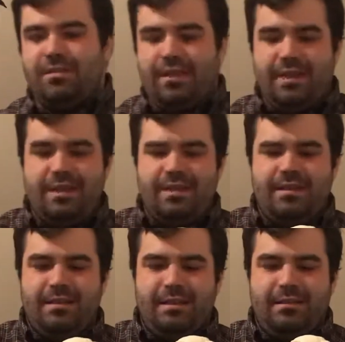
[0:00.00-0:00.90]
They kind of did
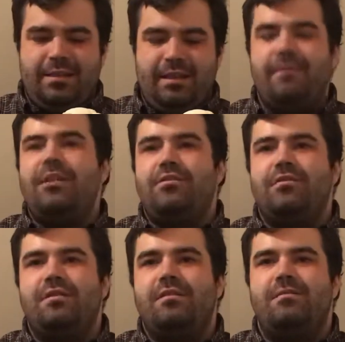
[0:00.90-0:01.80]
an
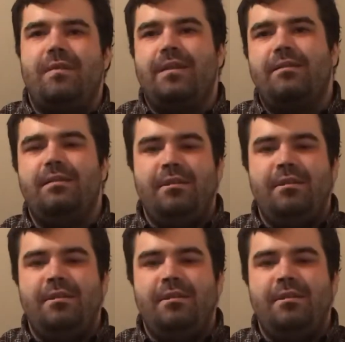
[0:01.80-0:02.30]
Avengers thing,